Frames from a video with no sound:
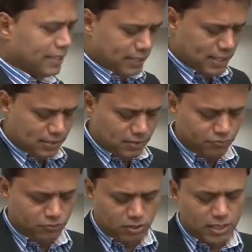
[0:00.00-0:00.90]
techniques.
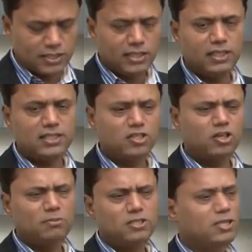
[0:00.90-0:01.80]
Let's
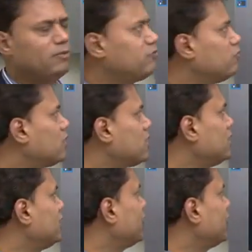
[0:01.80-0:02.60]
talk about some of the forecasting